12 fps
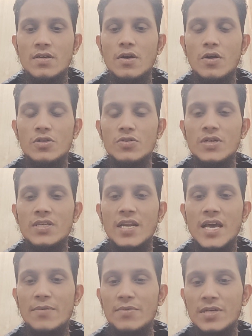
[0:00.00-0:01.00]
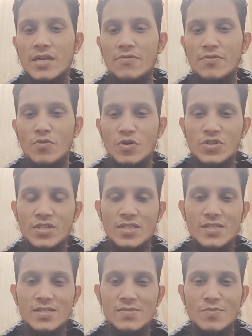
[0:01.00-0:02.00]
Also hit the like button after watching
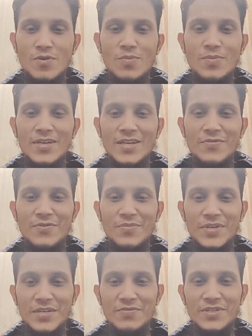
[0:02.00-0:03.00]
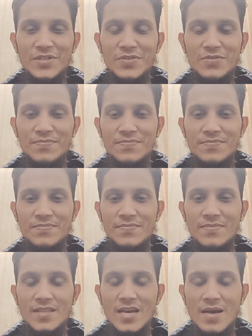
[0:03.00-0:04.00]
this small but informative video.
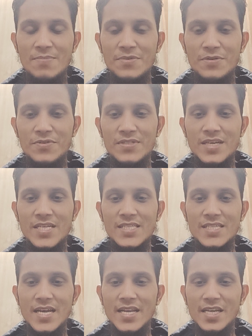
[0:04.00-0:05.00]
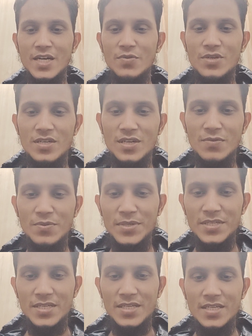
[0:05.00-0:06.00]
I'm Parviz Khan signing out until we
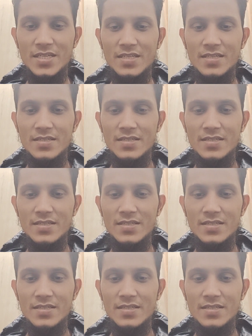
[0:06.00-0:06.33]
meet again.